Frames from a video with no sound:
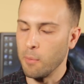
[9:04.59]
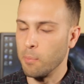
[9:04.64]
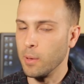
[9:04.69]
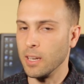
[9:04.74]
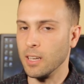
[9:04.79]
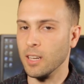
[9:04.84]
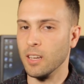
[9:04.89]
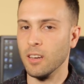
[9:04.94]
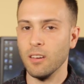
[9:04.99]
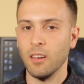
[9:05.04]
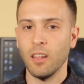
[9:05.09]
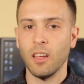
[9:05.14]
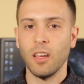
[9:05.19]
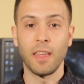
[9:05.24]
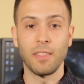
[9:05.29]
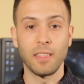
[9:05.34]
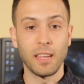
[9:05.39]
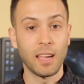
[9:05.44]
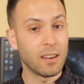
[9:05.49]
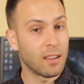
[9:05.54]
opinion.
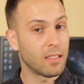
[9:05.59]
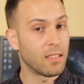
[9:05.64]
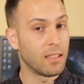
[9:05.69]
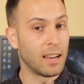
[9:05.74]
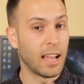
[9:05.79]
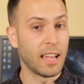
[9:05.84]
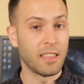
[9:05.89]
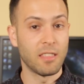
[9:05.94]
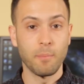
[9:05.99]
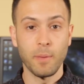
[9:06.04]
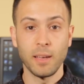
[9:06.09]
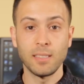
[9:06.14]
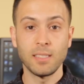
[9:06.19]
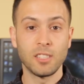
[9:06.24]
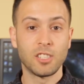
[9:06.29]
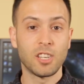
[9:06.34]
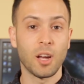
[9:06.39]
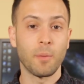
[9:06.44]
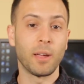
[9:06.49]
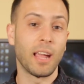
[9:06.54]
At the end of the day, the
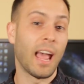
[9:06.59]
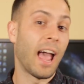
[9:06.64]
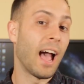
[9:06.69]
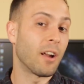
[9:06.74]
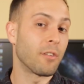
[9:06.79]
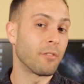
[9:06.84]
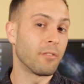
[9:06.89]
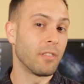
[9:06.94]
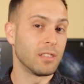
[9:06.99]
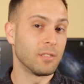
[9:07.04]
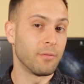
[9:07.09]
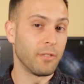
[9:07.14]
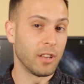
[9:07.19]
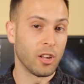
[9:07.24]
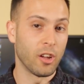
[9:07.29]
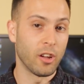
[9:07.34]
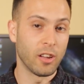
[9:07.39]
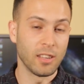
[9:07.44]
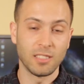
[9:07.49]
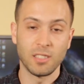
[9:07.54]
message coming out of this
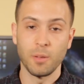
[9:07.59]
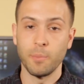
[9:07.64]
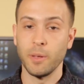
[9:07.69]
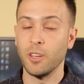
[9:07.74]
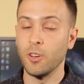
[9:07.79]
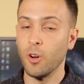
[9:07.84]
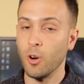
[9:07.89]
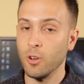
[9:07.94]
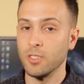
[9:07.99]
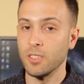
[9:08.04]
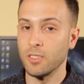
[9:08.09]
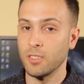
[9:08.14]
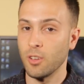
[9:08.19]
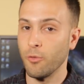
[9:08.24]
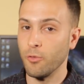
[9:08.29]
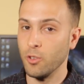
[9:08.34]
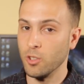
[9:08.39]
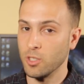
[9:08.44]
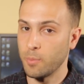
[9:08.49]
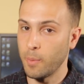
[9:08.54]
video is to be conscious
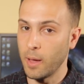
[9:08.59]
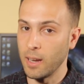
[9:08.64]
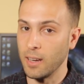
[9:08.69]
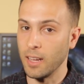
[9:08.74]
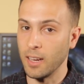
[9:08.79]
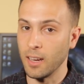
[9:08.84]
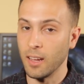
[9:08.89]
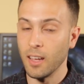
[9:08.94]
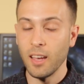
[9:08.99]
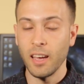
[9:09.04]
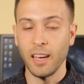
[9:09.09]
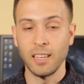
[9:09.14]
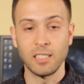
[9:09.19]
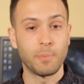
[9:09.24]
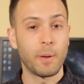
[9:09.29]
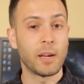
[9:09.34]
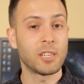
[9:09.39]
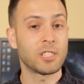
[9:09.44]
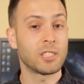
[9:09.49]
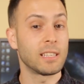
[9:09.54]
of your spending,
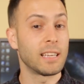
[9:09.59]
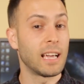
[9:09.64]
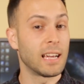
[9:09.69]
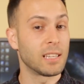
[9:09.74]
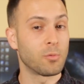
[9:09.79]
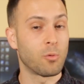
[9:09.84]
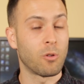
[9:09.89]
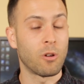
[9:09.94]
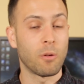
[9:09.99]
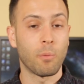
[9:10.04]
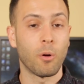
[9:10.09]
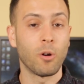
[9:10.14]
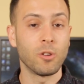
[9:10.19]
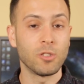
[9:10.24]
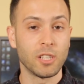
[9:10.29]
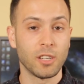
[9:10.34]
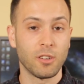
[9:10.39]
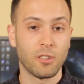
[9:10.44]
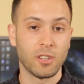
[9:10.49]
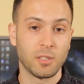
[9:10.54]
especially as we're
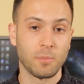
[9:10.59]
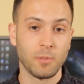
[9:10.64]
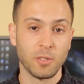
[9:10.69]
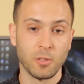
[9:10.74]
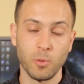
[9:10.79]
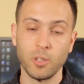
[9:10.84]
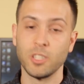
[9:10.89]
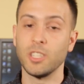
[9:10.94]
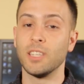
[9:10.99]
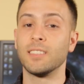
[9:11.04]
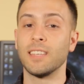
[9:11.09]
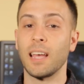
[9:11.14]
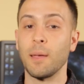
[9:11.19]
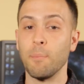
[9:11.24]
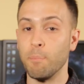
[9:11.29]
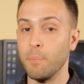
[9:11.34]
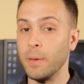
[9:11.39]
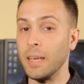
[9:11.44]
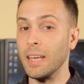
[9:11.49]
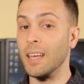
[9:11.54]
approaching Christmas, which is a
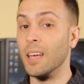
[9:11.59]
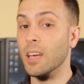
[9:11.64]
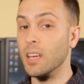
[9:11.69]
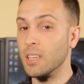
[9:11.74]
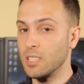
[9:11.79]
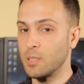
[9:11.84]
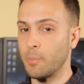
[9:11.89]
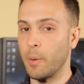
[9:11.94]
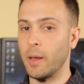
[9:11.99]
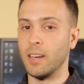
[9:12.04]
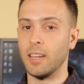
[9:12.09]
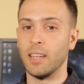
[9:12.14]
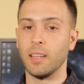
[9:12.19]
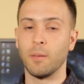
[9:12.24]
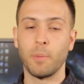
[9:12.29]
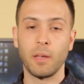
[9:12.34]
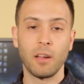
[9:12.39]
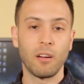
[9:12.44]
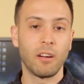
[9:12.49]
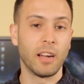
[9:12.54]
big spending
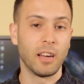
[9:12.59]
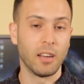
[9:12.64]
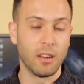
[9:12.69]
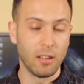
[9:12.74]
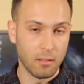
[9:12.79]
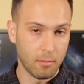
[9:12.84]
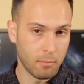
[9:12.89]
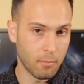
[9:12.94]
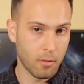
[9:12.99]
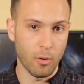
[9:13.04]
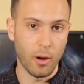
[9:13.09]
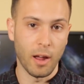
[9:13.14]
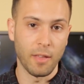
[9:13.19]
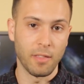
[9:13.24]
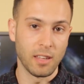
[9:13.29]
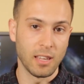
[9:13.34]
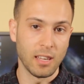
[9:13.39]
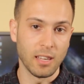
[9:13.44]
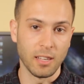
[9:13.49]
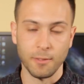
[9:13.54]
period throughout
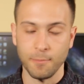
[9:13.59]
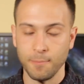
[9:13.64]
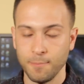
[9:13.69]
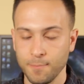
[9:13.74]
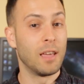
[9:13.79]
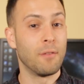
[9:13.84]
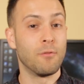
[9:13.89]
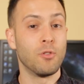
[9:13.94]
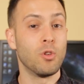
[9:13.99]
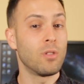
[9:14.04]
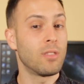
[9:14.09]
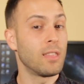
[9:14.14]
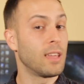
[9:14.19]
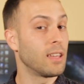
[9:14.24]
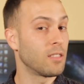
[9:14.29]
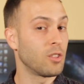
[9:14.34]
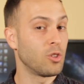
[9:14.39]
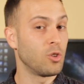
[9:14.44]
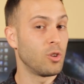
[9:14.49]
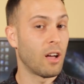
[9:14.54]
the year. If you
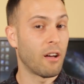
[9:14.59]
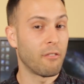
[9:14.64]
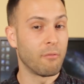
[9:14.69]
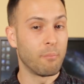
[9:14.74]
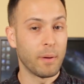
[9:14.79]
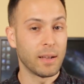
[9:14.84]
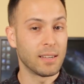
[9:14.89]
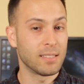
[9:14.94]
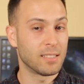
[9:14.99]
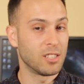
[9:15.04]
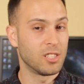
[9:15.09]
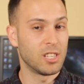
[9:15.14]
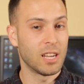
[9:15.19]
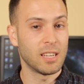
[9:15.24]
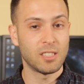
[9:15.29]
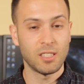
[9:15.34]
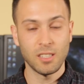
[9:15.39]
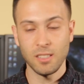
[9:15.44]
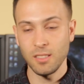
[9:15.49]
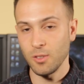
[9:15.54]
think that you have better
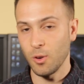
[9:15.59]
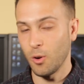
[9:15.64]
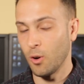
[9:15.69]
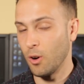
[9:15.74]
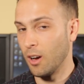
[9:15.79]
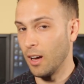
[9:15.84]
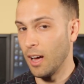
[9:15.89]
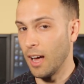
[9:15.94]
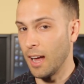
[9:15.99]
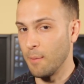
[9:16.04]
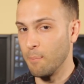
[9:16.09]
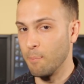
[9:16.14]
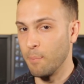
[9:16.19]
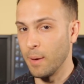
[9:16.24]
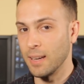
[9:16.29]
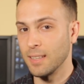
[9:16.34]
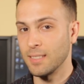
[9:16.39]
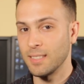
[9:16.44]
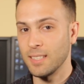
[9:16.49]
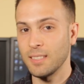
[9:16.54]
suggestions or a
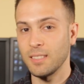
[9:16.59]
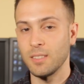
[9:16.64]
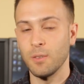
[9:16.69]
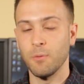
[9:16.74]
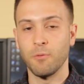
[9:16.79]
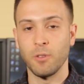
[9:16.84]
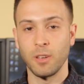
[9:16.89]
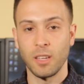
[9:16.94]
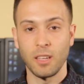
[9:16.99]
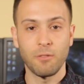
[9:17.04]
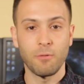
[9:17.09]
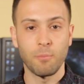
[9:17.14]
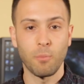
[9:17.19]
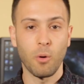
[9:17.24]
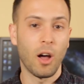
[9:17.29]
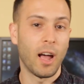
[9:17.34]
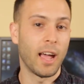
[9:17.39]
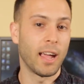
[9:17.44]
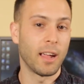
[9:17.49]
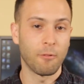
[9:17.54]
better system for gift
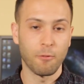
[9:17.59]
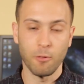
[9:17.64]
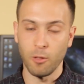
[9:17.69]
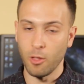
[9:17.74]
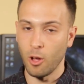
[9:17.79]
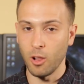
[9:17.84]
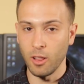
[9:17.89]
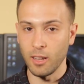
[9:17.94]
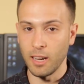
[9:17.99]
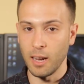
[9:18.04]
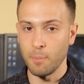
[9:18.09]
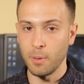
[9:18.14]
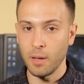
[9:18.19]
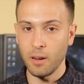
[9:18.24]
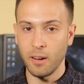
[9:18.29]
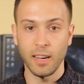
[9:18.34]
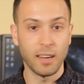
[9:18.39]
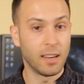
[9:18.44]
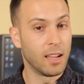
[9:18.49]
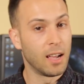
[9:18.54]
buying for the holiday
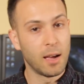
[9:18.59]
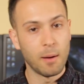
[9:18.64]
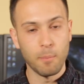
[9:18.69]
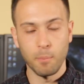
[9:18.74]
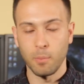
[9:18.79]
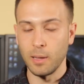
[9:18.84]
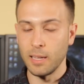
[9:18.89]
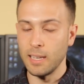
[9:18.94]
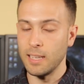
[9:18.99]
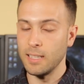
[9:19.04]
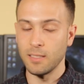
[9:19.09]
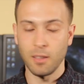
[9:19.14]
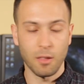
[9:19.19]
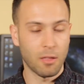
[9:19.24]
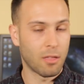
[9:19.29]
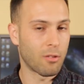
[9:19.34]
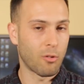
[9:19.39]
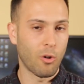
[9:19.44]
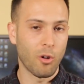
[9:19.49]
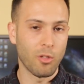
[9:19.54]
period, please
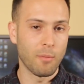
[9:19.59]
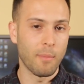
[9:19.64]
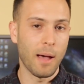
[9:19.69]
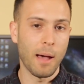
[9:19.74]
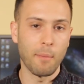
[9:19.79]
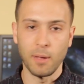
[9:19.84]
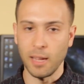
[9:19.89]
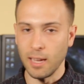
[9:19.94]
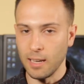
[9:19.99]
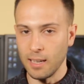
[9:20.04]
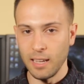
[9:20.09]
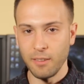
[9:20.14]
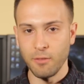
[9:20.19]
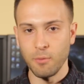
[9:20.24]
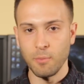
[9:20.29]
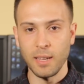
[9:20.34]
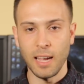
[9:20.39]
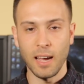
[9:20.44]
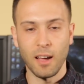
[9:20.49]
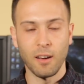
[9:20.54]
throw them at me. Leave
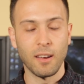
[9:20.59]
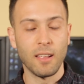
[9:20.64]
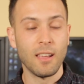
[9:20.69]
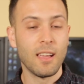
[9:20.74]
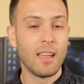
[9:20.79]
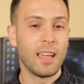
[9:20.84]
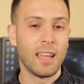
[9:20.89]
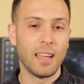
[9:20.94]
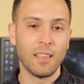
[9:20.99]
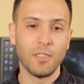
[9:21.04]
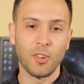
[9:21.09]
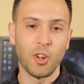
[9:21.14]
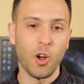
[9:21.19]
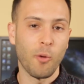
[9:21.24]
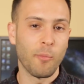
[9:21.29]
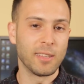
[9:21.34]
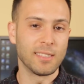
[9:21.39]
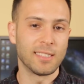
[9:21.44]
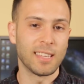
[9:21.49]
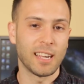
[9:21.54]
them down in the
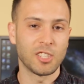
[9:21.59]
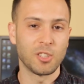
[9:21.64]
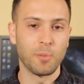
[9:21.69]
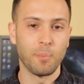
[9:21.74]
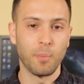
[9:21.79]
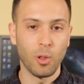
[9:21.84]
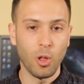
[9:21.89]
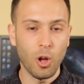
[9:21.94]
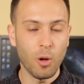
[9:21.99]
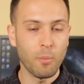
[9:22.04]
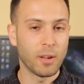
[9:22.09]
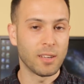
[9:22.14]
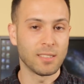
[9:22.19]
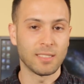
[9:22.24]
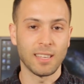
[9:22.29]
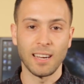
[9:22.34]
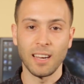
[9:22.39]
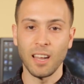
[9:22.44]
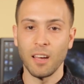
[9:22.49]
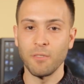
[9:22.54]
comment section below because
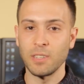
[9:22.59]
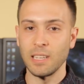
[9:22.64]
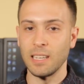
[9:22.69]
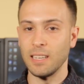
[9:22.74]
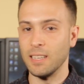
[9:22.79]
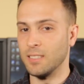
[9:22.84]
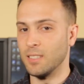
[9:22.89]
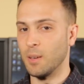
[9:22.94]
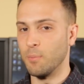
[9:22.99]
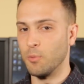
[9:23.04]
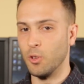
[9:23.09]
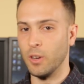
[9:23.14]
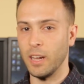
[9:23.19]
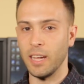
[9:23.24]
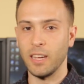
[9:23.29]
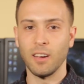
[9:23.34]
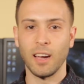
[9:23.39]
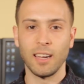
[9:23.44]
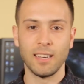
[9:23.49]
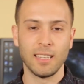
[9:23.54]
I'd love to hear some
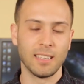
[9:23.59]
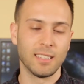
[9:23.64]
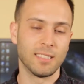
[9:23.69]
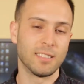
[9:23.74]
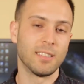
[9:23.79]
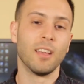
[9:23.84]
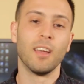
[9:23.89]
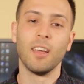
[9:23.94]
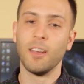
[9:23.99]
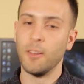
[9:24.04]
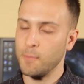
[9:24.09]
unique ideas.